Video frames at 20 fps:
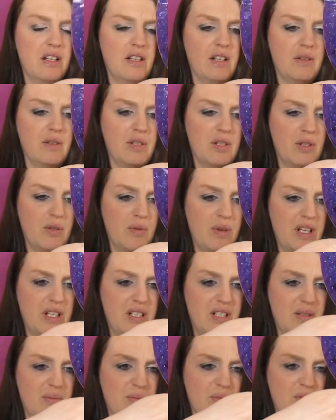Squeeze
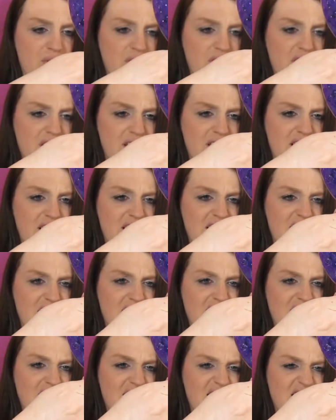some more in
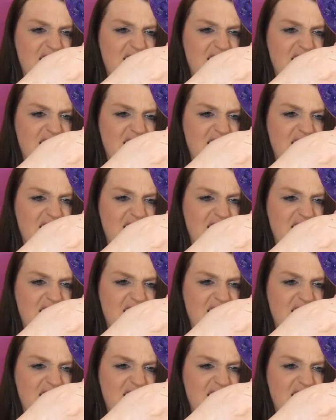there.